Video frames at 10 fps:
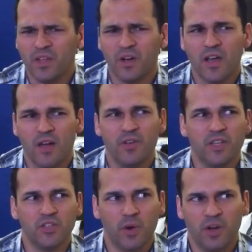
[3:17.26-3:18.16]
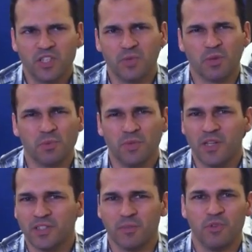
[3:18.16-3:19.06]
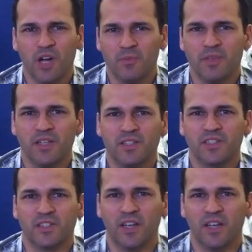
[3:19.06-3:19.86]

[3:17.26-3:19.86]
You know, I really enjoy watching the purple belts, the brown belts.